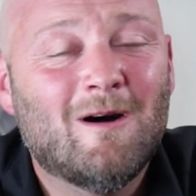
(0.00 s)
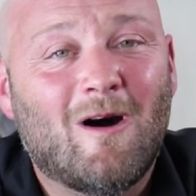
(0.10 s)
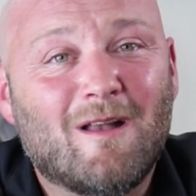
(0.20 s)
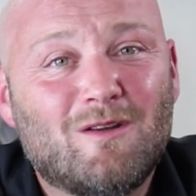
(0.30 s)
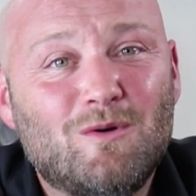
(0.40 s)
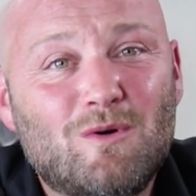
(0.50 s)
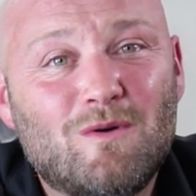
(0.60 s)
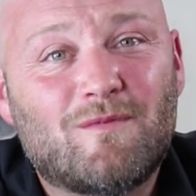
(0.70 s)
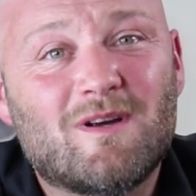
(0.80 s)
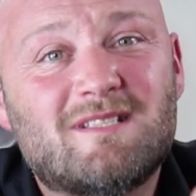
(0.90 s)
On
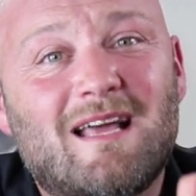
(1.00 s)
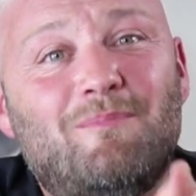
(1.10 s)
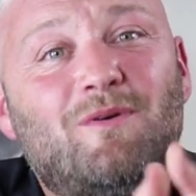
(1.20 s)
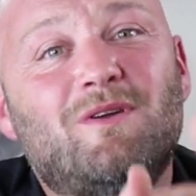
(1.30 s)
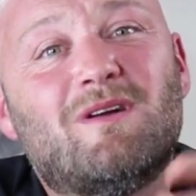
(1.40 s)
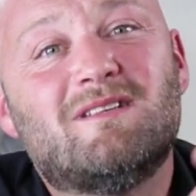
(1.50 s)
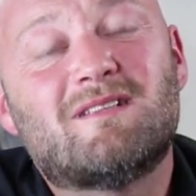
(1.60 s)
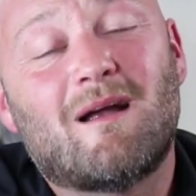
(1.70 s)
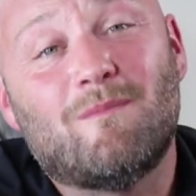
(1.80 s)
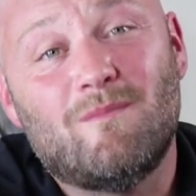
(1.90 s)
Google, for example, you can
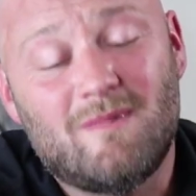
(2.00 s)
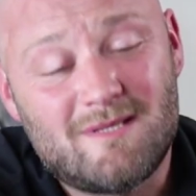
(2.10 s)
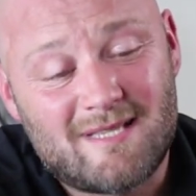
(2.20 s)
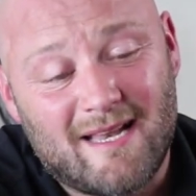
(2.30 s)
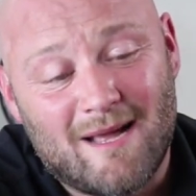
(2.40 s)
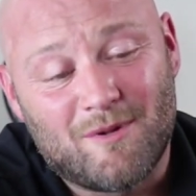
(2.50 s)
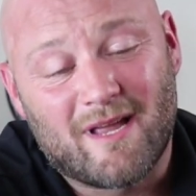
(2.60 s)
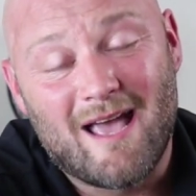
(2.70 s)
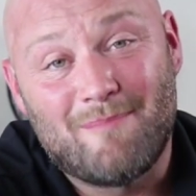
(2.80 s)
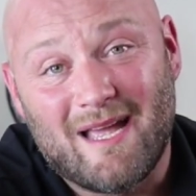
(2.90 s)
start setting up
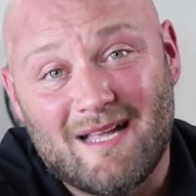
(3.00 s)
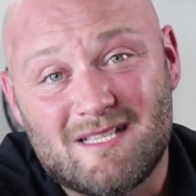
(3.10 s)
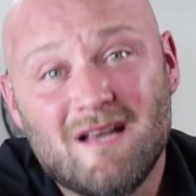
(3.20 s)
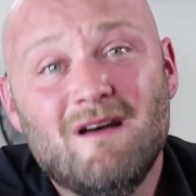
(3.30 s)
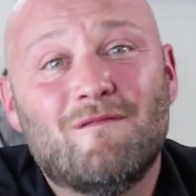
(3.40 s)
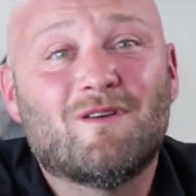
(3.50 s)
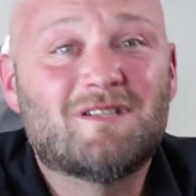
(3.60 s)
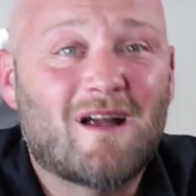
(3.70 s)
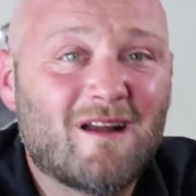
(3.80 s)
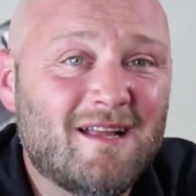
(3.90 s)
your campaigns
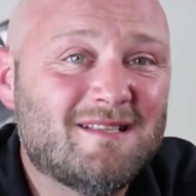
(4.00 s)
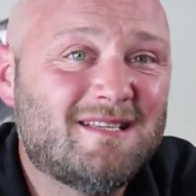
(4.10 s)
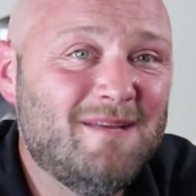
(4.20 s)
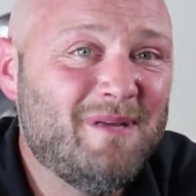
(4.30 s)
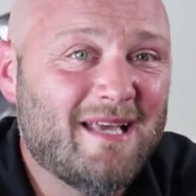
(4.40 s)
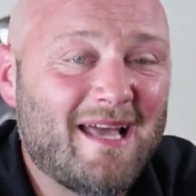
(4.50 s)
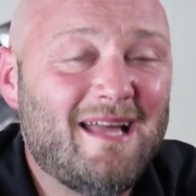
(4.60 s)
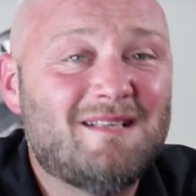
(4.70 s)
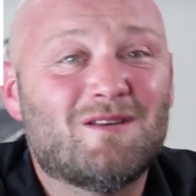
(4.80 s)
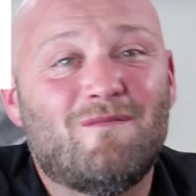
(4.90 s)
for target
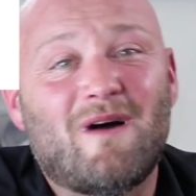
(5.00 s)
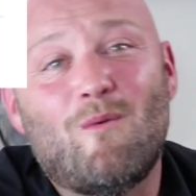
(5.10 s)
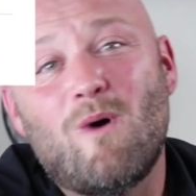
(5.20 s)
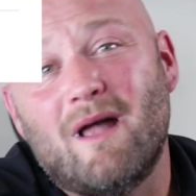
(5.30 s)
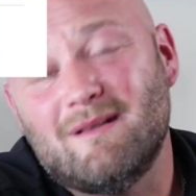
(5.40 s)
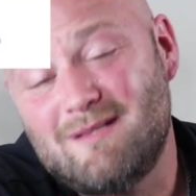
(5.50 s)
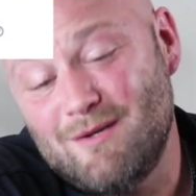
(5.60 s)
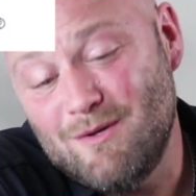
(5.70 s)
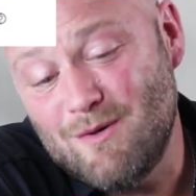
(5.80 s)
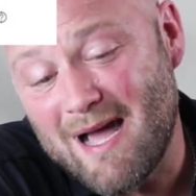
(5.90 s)
CPA. So if I want
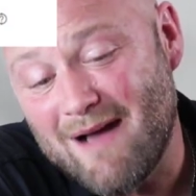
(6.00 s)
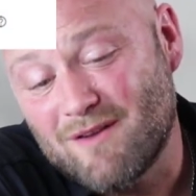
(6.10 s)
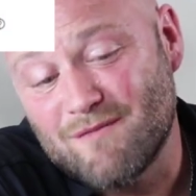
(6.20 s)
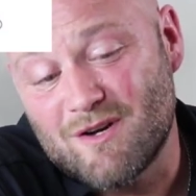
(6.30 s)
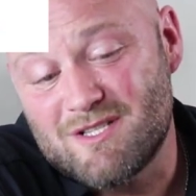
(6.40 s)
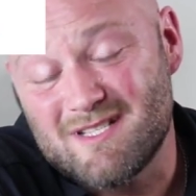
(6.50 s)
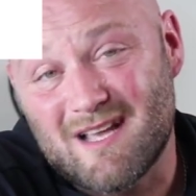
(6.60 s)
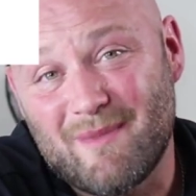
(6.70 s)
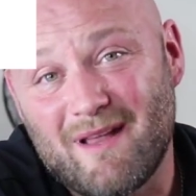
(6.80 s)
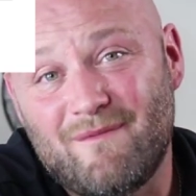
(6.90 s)
to have conversions
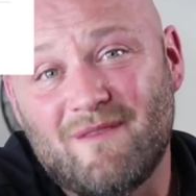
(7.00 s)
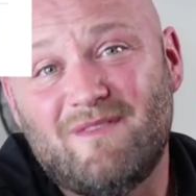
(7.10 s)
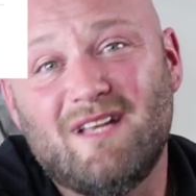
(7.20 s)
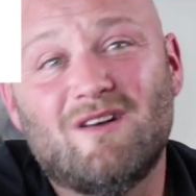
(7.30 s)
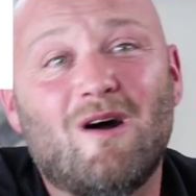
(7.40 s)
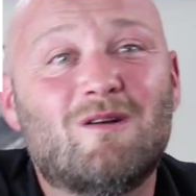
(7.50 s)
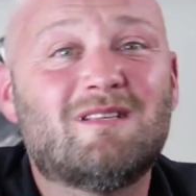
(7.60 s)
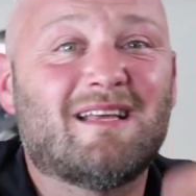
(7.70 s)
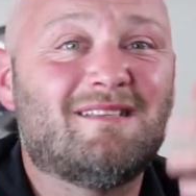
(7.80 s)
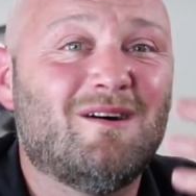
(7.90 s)
come in at
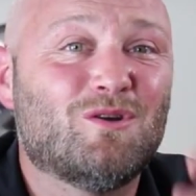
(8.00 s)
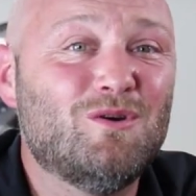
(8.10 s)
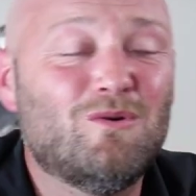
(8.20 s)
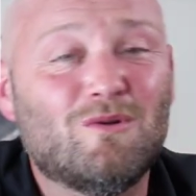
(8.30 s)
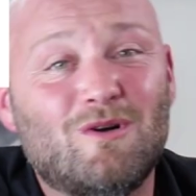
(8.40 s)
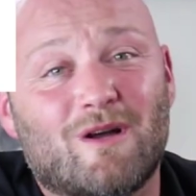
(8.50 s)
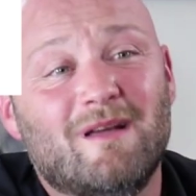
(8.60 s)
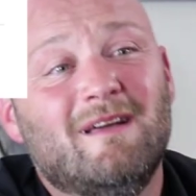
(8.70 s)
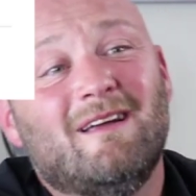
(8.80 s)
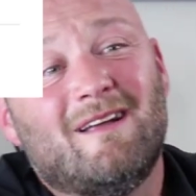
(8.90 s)
$15, I can tell Google, look,
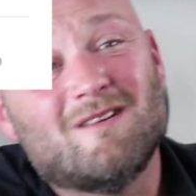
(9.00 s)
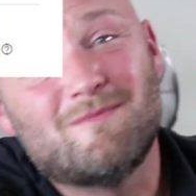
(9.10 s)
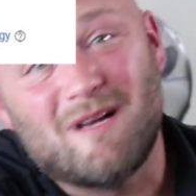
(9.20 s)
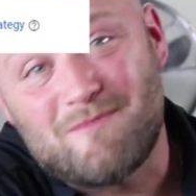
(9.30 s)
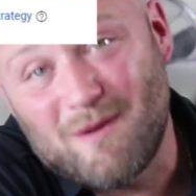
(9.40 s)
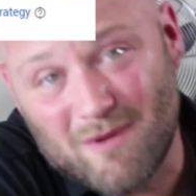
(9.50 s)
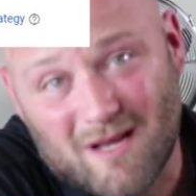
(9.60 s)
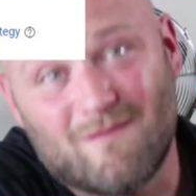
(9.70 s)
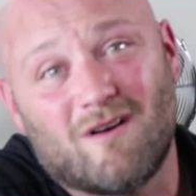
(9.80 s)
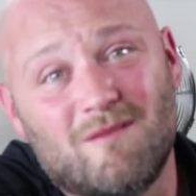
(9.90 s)
here's a bunch of people
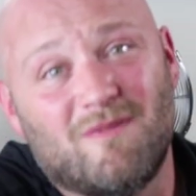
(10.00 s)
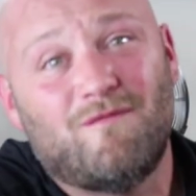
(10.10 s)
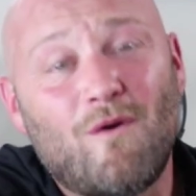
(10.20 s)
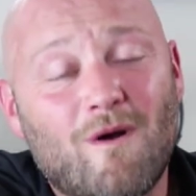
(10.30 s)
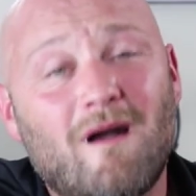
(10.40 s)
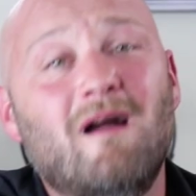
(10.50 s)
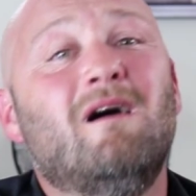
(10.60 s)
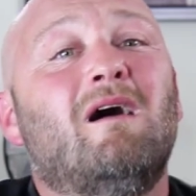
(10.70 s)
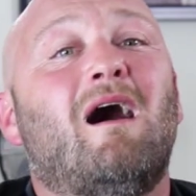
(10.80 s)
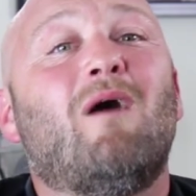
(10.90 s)
that converted before.
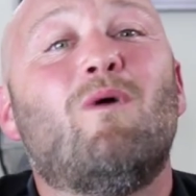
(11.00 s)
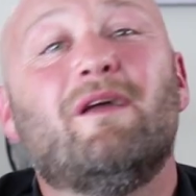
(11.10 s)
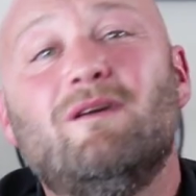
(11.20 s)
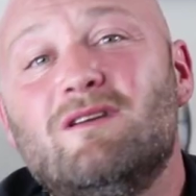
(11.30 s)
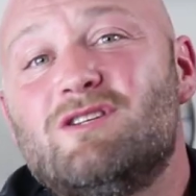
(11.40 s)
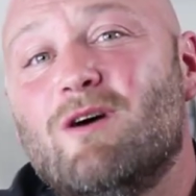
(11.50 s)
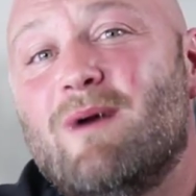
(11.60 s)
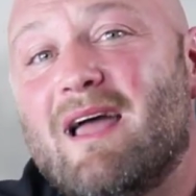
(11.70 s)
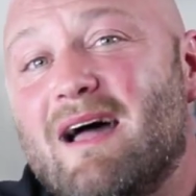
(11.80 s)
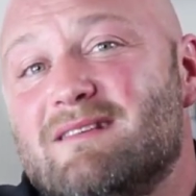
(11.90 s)
I want you to show
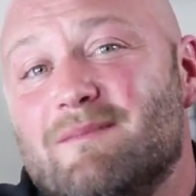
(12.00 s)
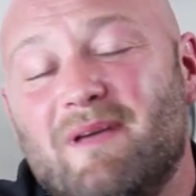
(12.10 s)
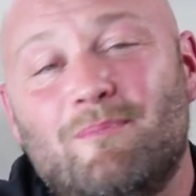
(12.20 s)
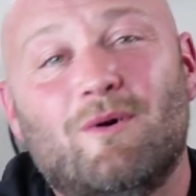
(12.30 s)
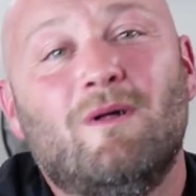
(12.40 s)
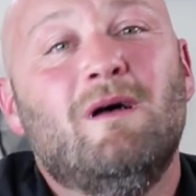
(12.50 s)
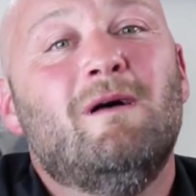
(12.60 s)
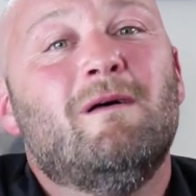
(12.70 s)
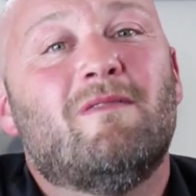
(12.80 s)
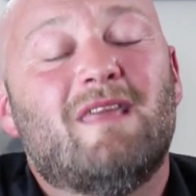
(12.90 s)
my ads to people
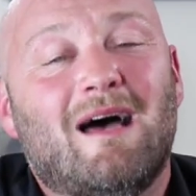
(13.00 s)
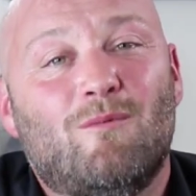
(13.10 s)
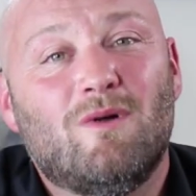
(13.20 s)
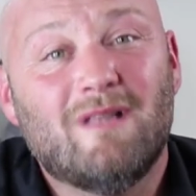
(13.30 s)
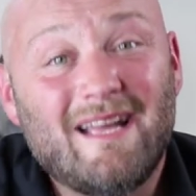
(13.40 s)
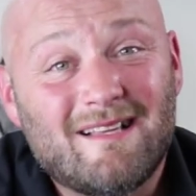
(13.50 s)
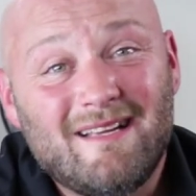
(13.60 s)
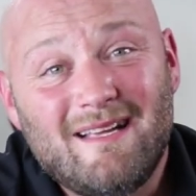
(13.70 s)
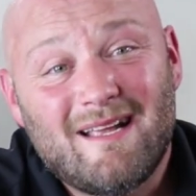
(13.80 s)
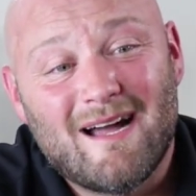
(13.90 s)
that will
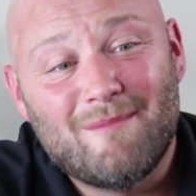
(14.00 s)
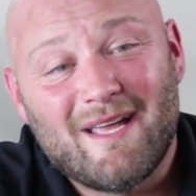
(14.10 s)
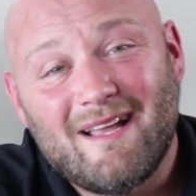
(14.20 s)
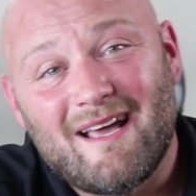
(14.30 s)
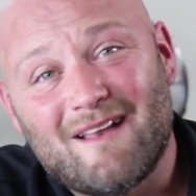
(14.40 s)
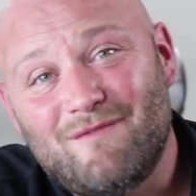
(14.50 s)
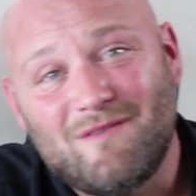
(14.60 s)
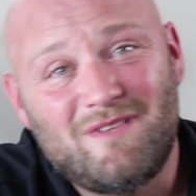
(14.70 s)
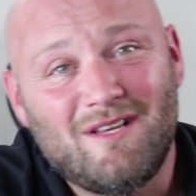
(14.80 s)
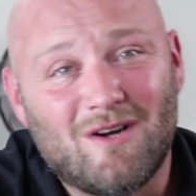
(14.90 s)
likely come in at a
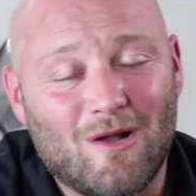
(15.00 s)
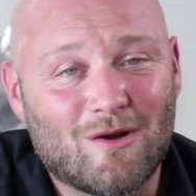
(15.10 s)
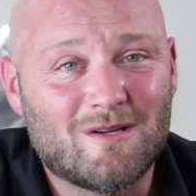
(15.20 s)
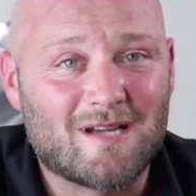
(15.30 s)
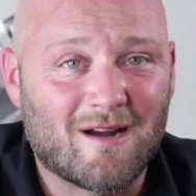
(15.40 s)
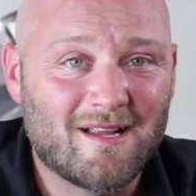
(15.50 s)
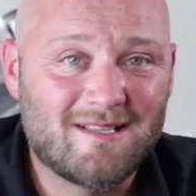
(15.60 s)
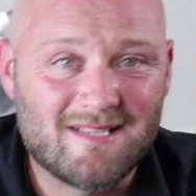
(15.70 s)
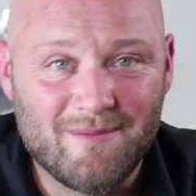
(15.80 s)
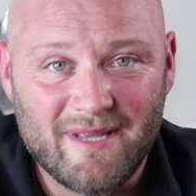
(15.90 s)
$15 target
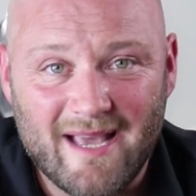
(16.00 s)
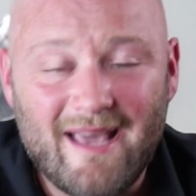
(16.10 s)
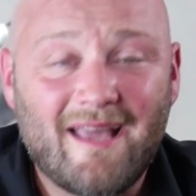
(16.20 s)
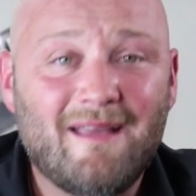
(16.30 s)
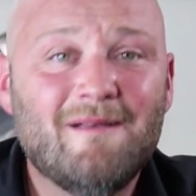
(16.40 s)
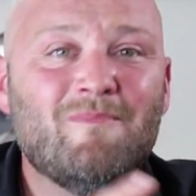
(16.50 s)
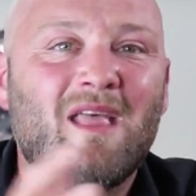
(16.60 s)
CPA.